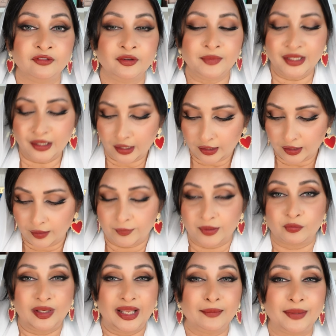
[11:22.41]
for me.
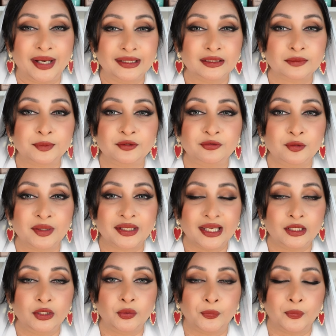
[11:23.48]
But will I buy this perfume
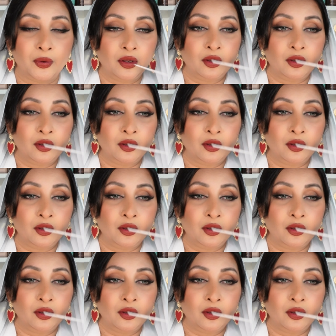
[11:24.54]
again? No.